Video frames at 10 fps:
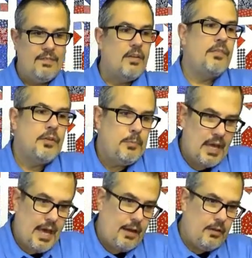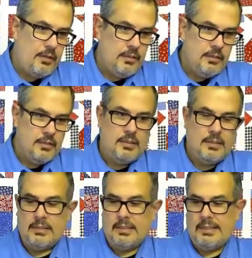Found a free pattern,
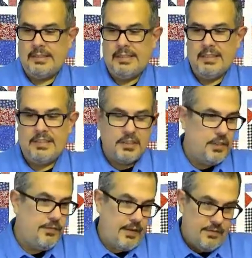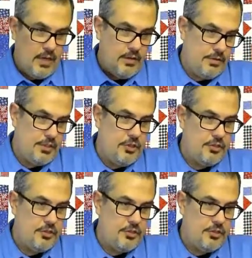$65,